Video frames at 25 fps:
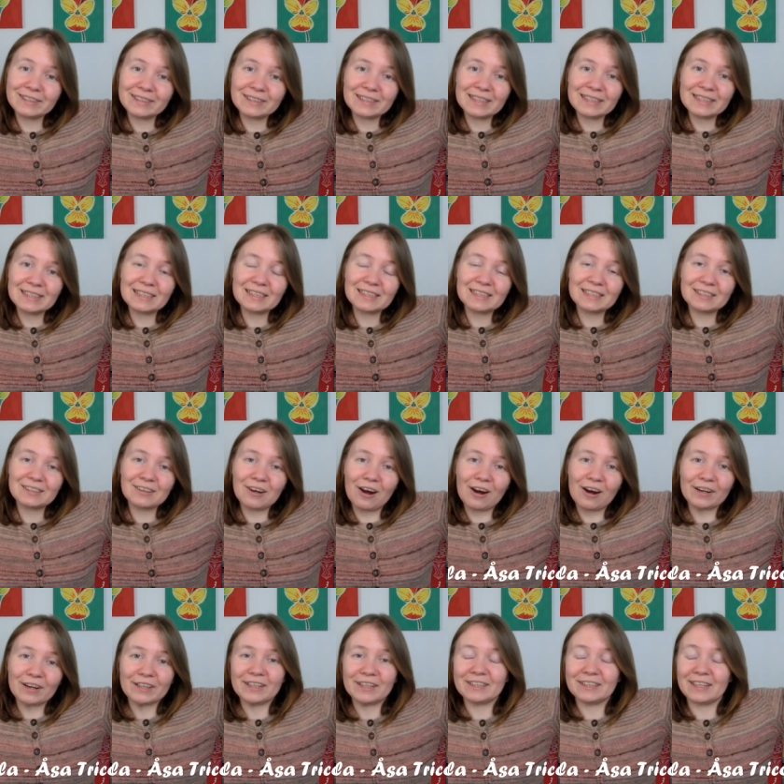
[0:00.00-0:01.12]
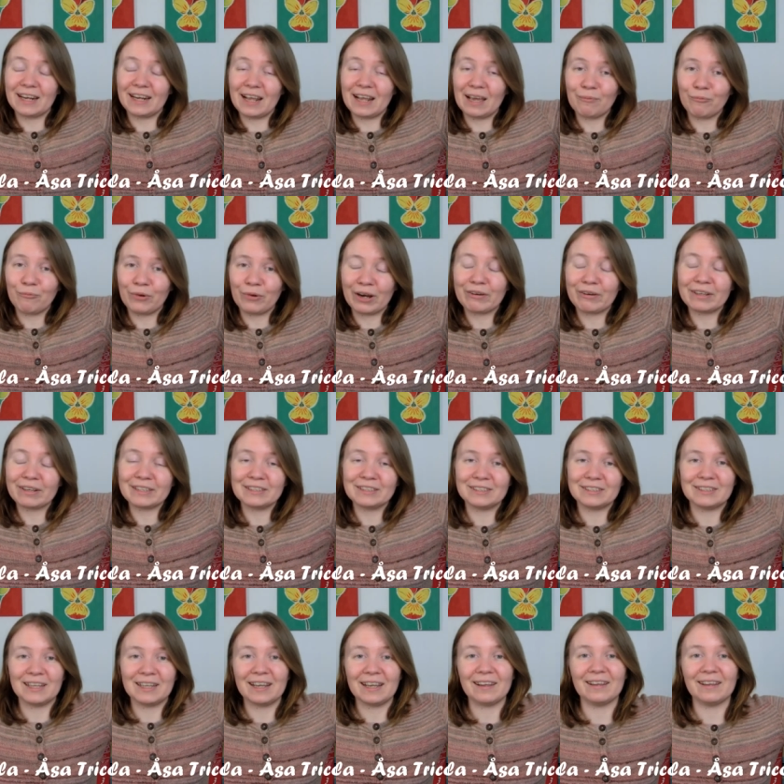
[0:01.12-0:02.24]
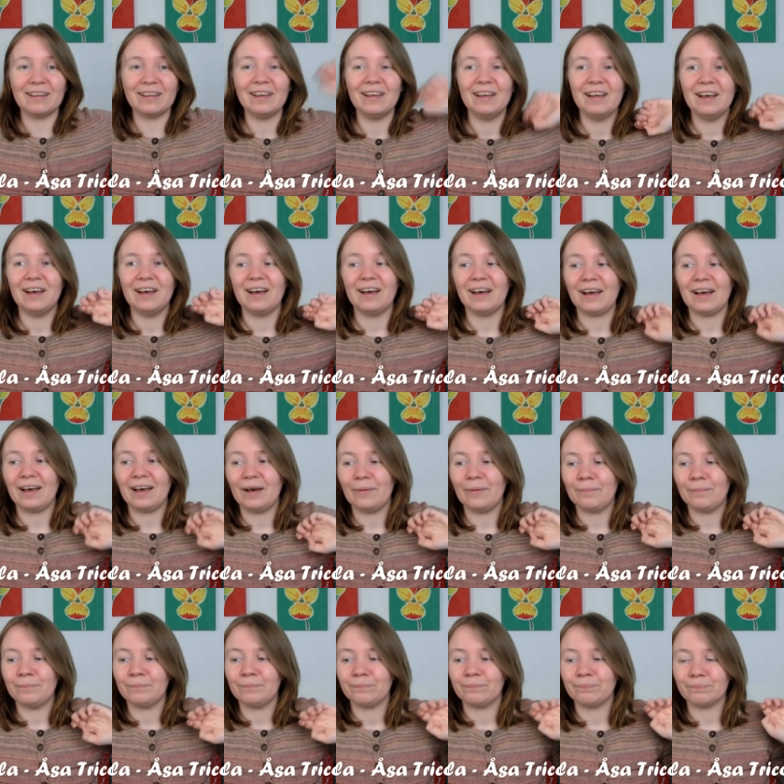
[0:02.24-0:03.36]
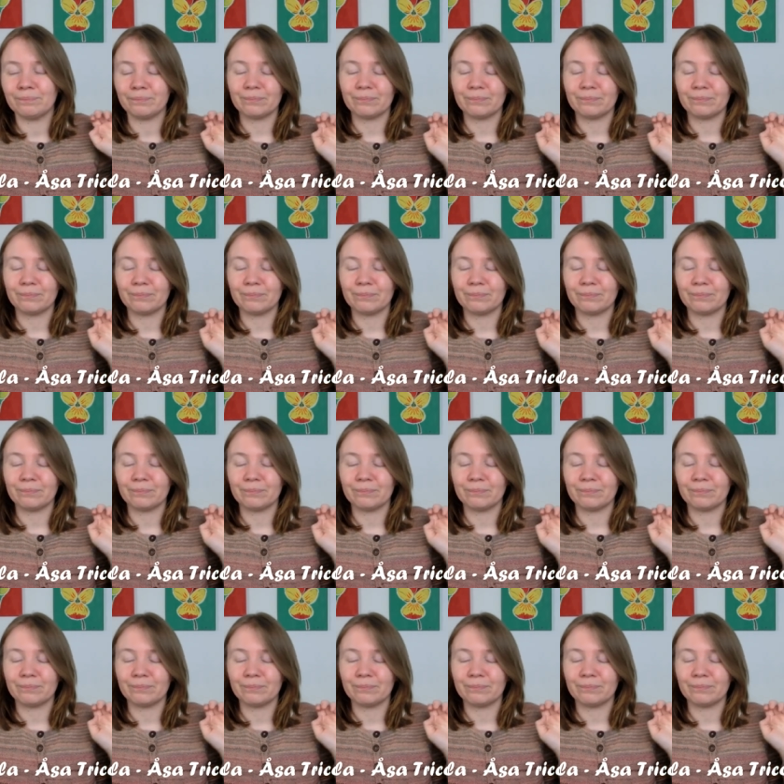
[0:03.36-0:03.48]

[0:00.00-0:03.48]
this cardigan that I'm wearing today um,